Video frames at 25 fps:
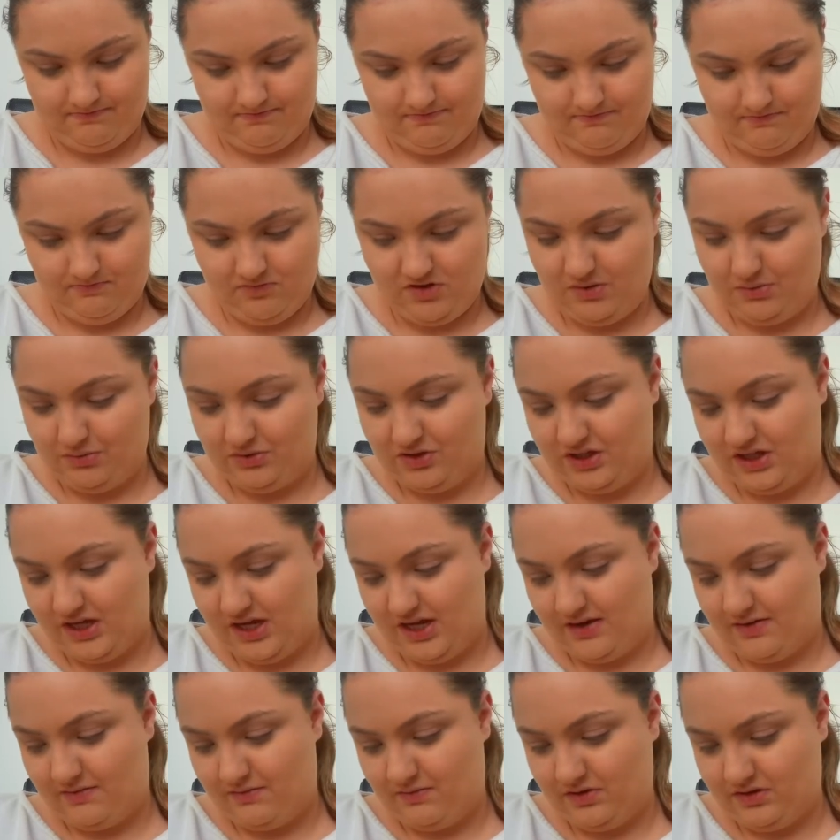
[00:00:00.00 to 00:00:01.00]
we will
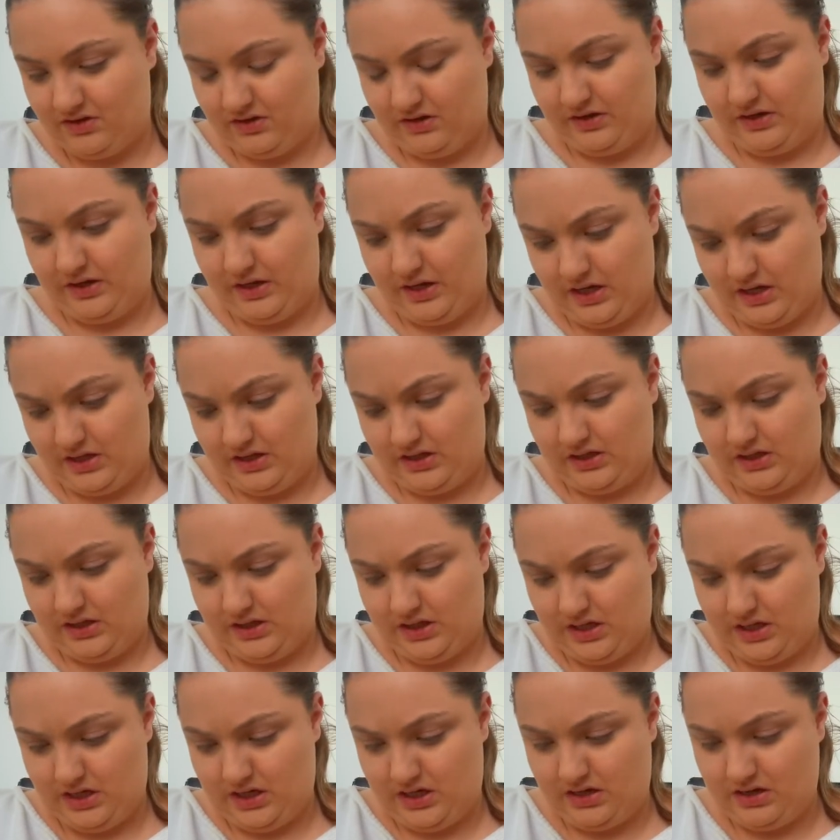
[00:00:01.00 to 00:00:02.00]
see, once I can get
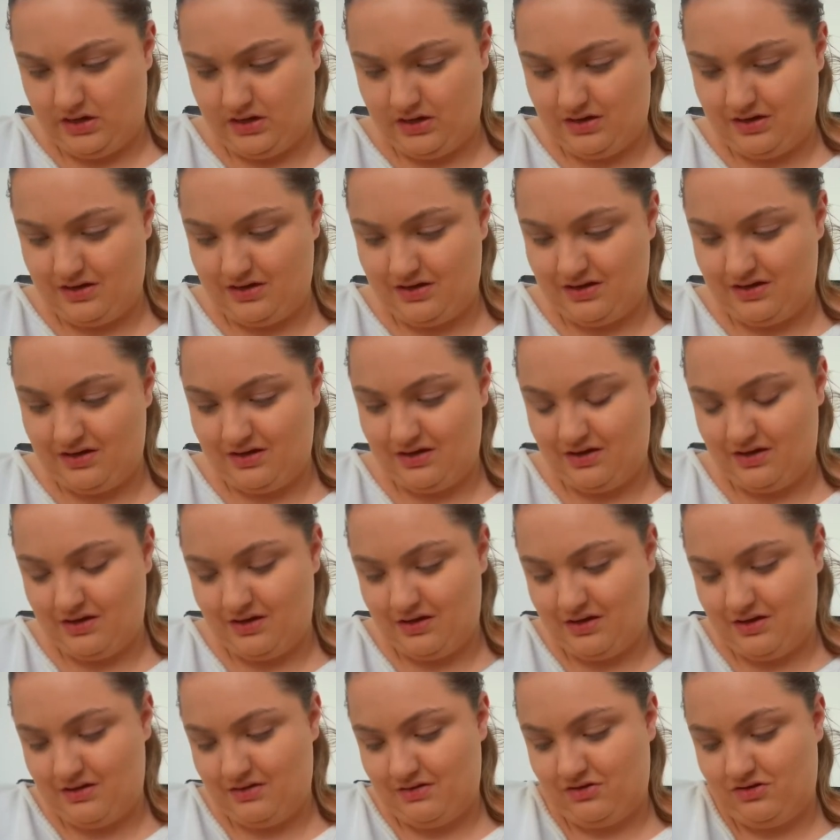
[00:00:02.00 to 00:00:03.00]
the,
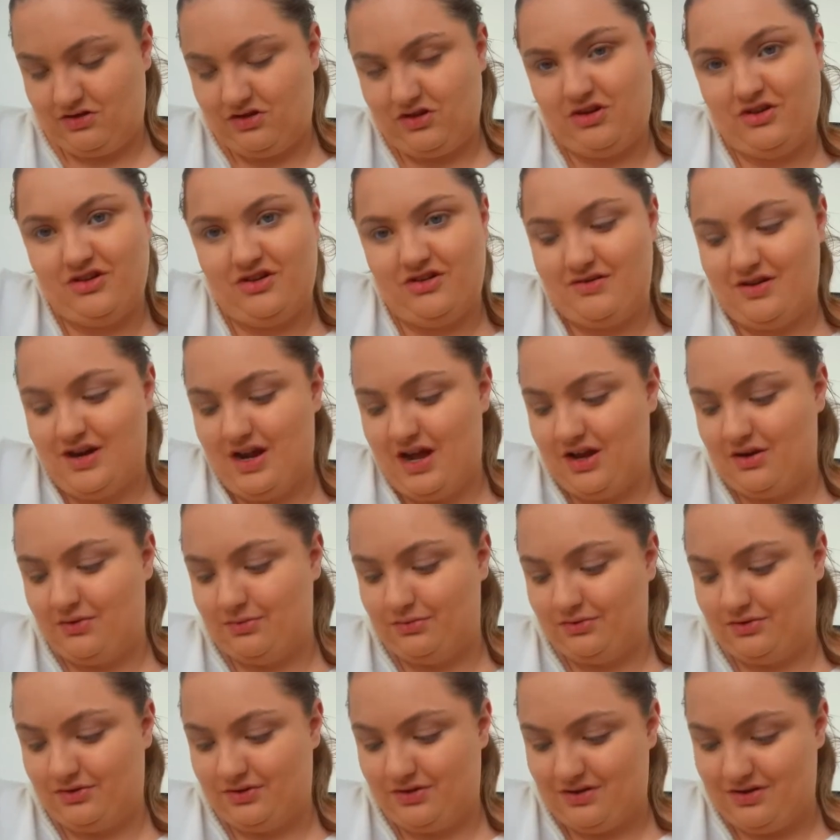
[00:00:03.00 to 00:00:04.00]
so I've got no
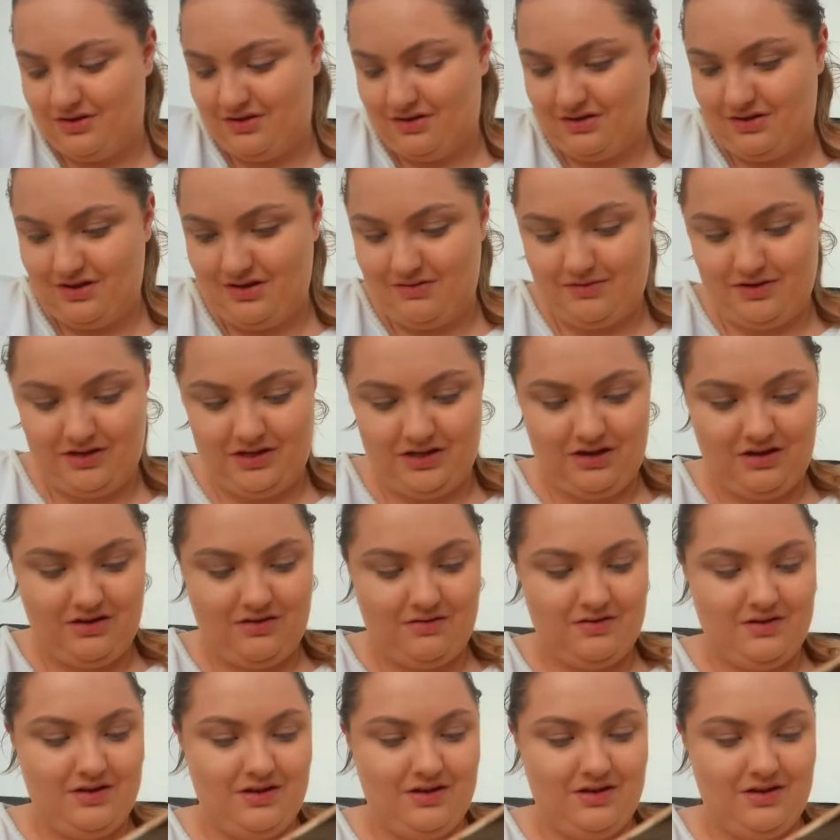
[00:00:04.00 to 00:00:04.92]
nails, there we go,